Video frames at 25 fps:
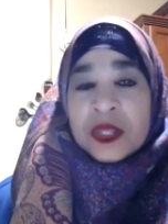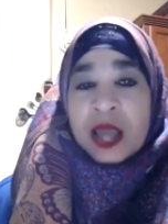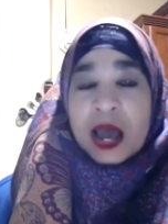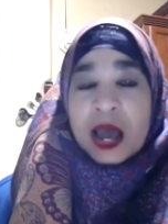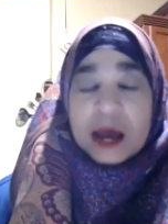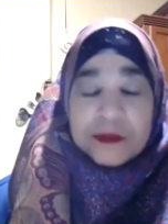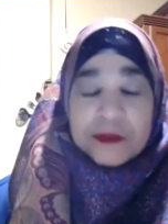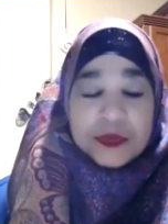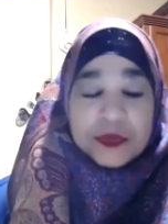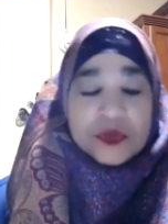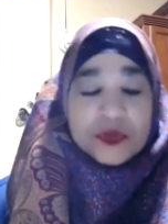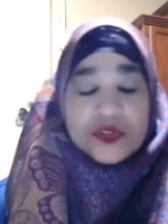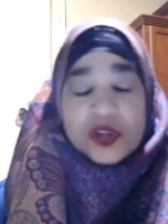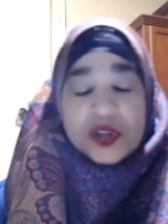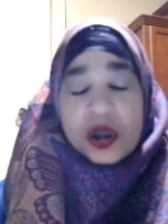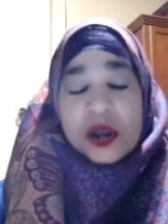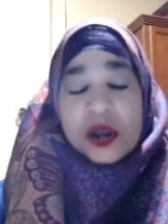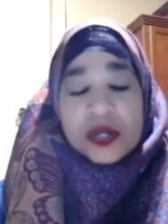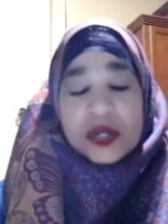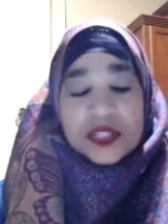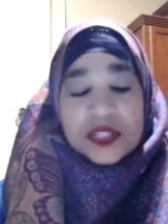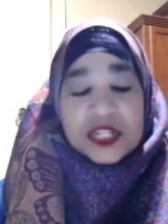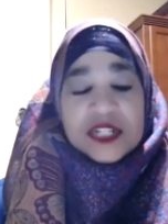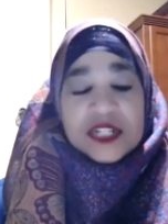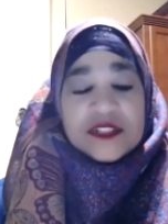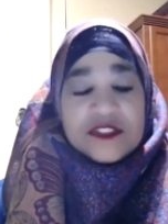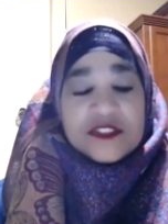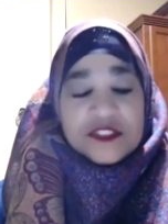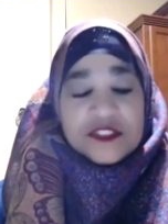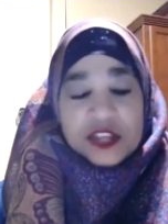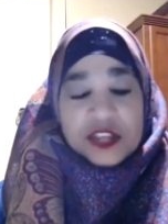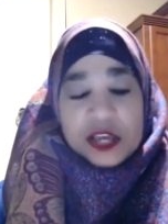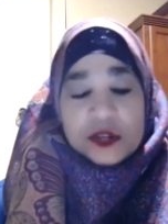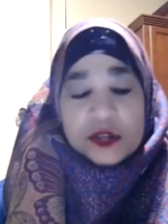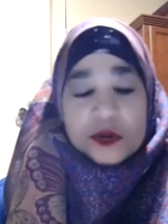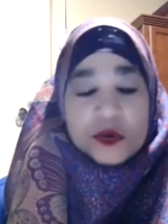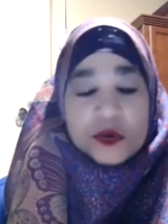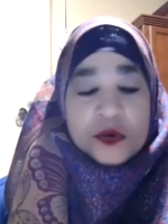Abu Dar then
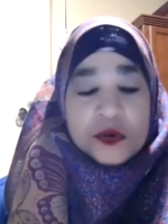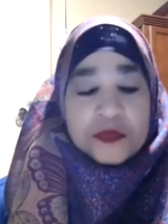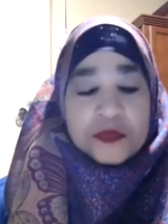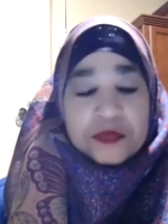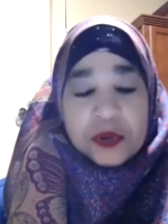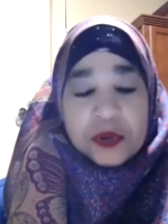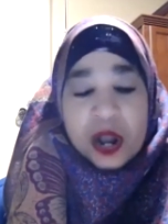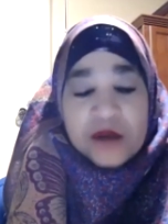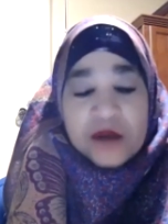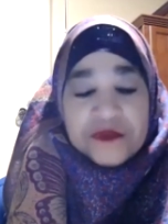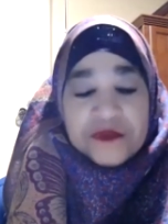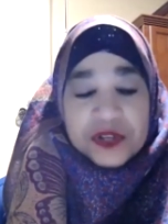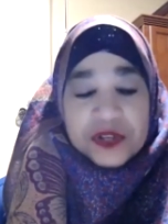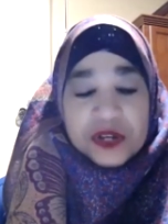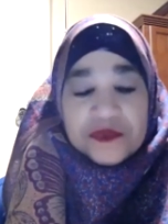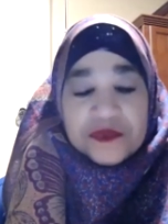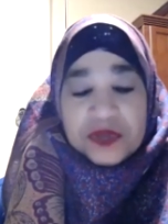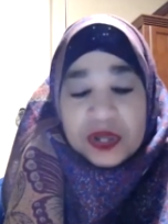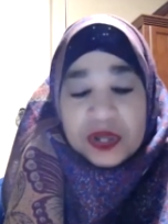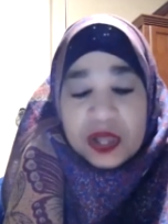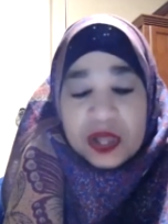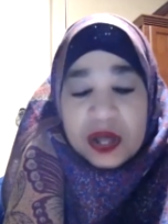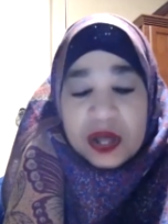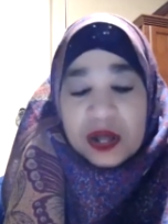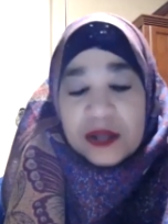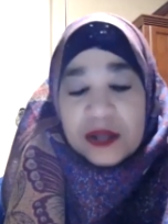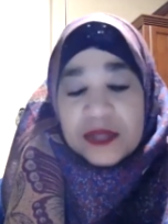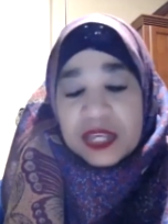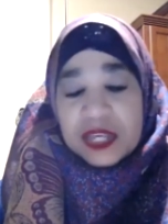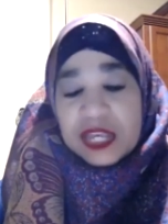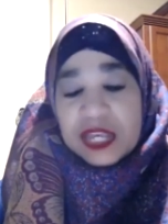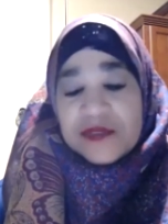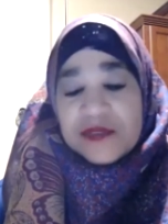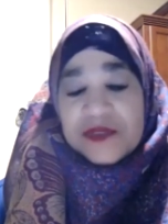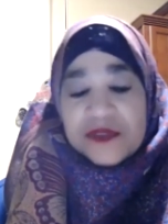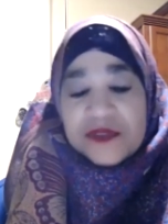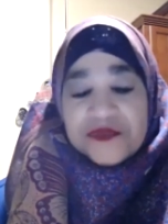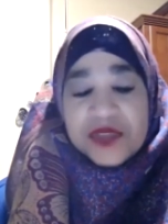said, O Prophet of Allah,
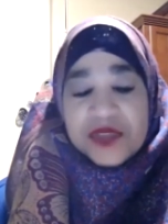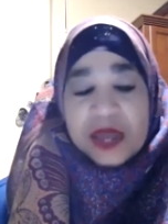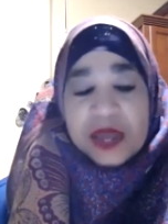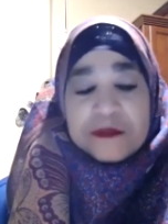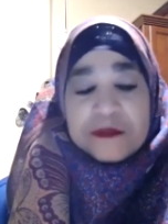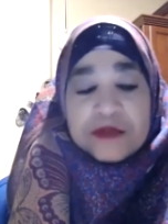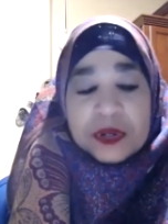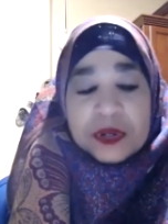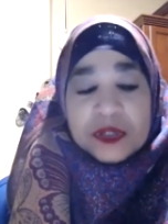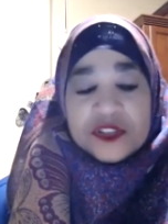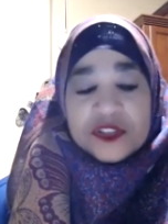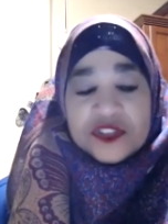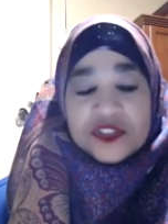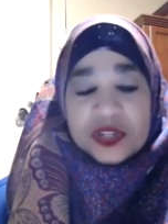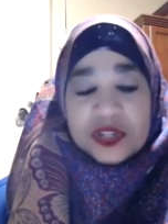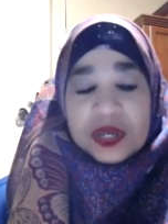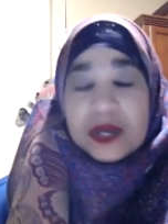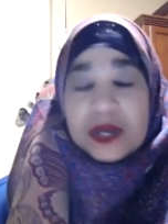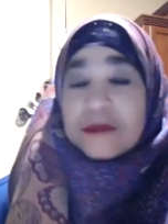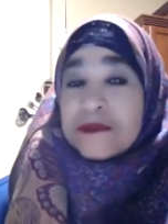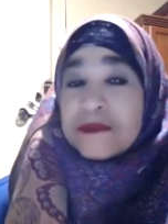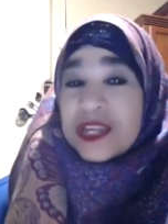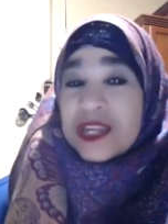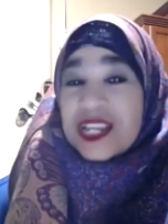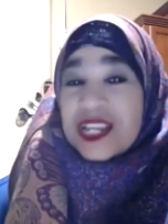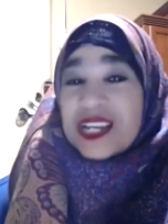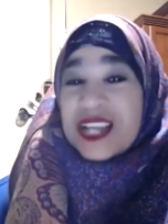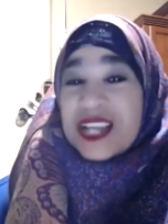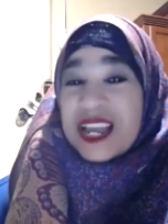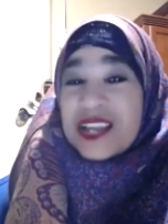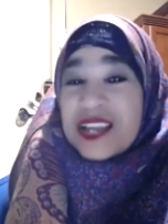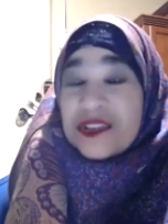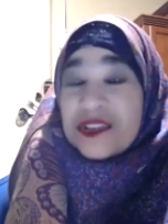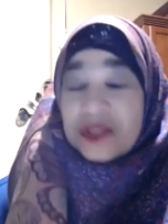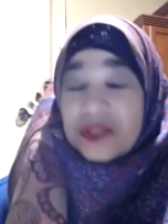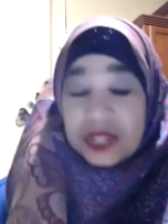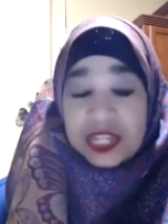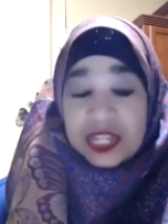even if that person committed
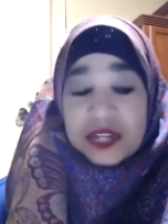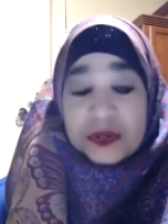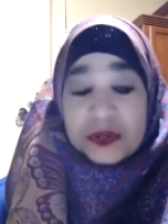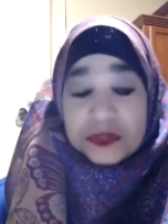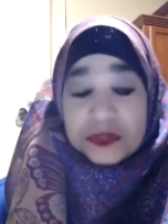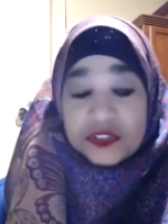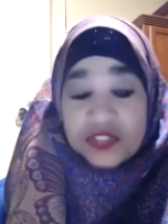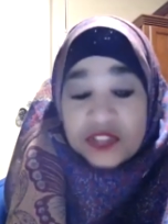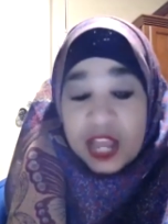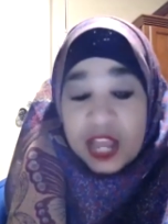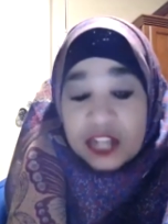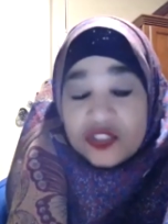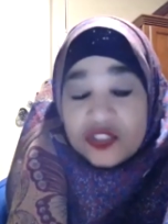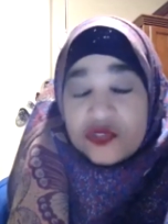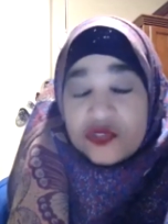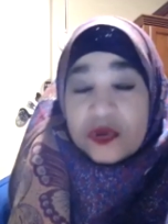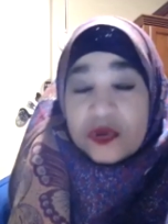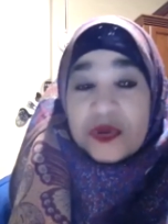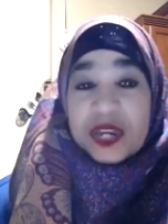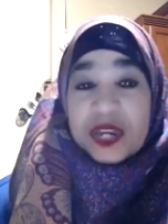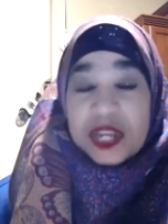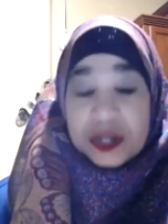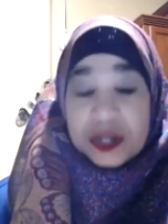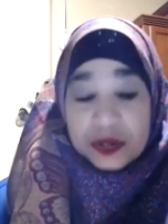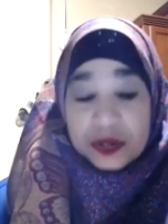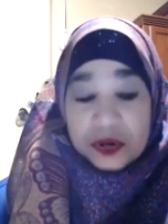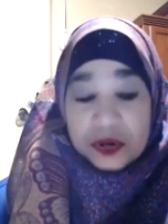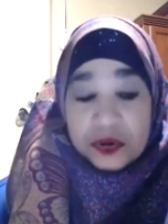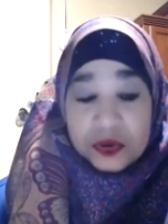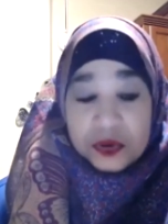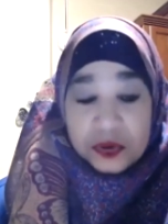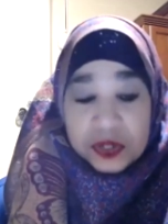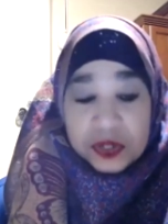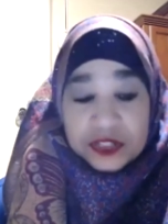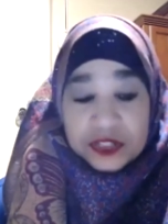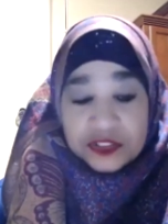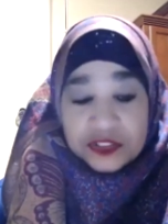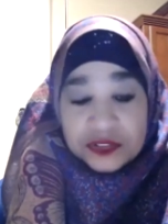illegal sexual
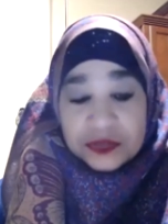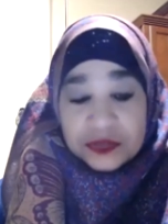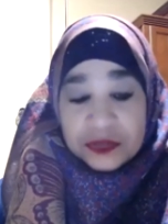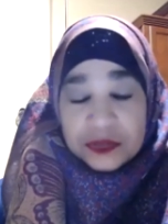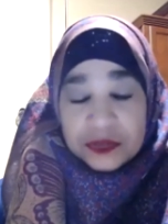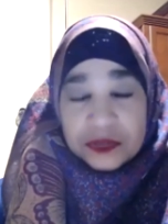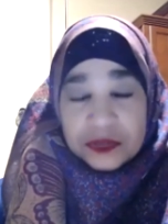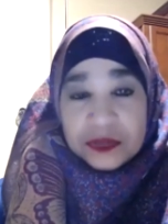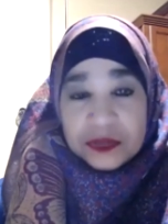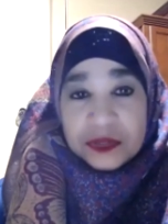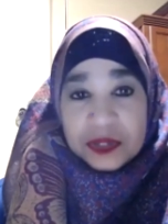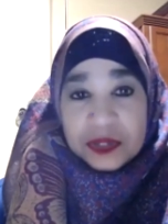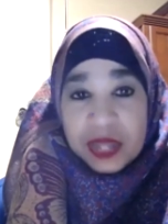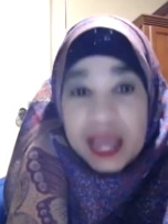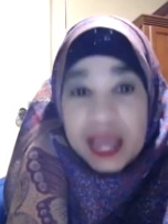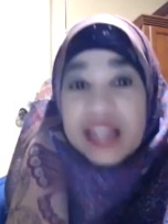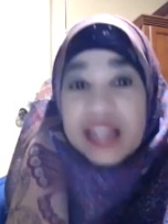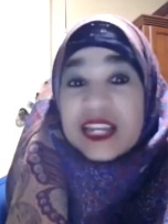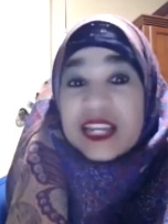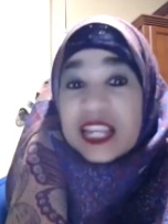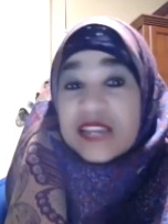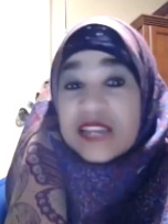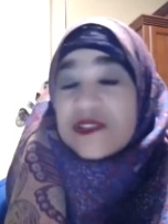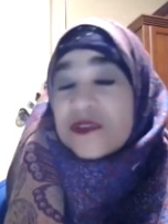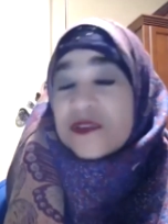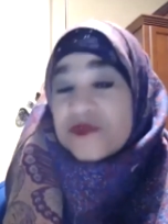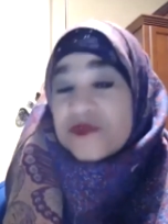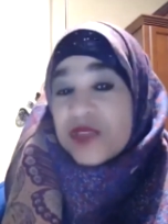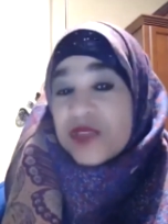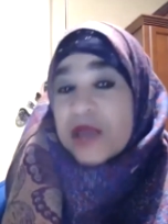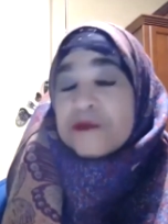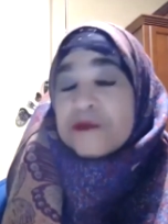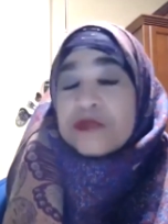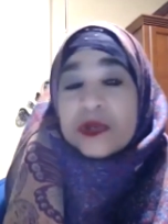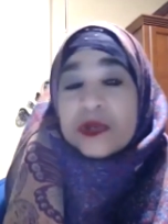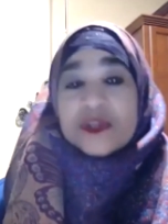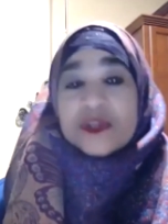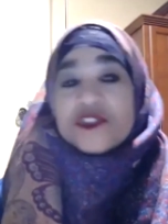intercourse, and even if
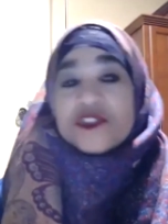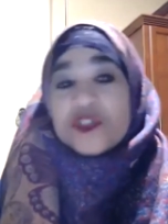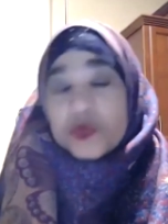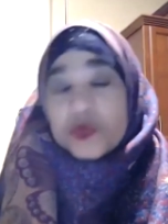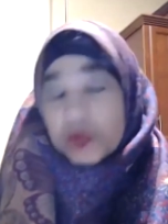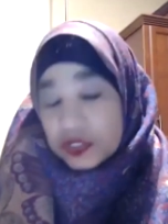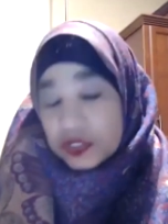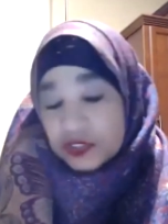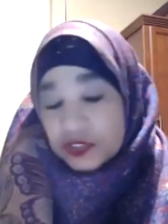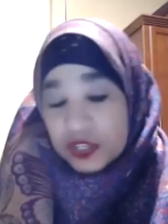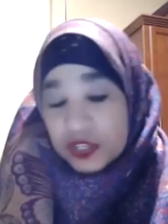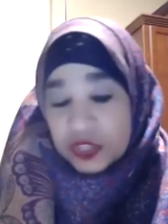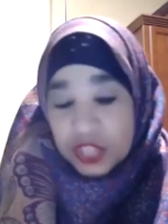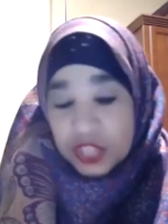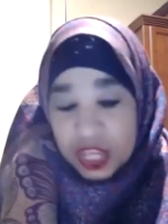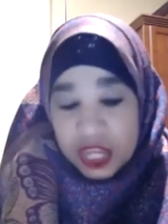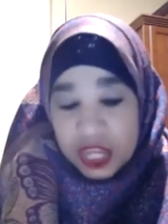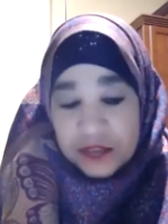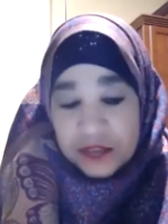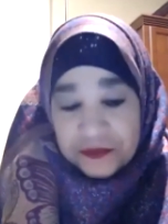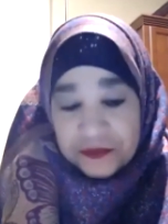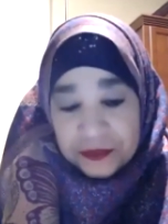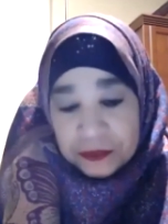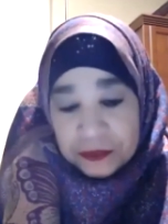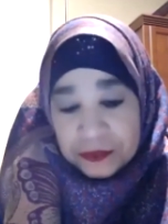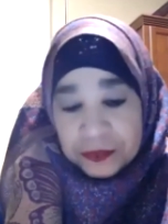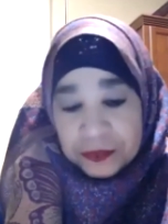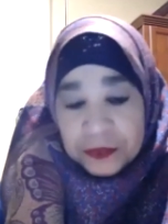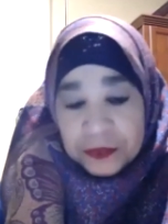that person was a thief,